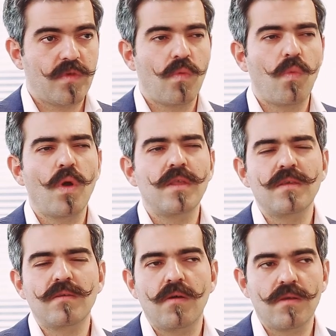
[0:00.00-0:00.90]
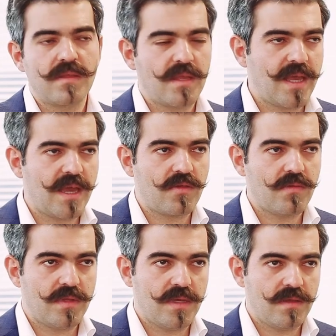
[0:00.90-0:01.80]
So what is causing the
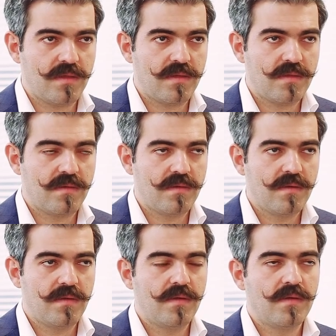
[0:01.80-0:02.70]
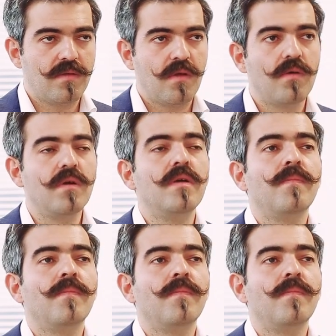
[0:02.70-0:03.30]
casualties? You know?